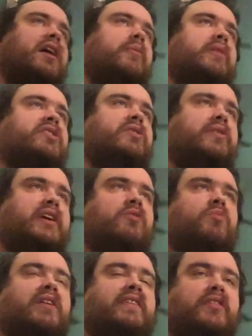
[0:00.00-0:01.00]
including in
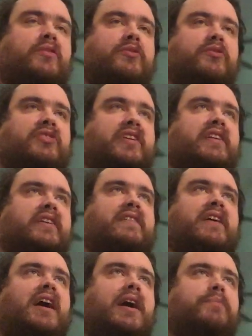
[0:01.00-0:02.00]
one sequence, which I think is a
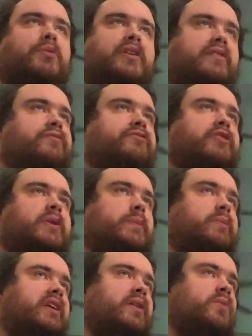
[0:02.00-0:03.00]
high point of the
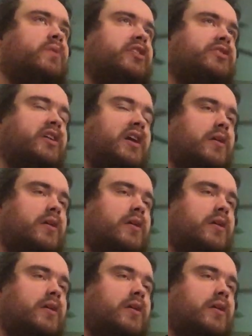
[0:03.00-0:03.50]
film, in which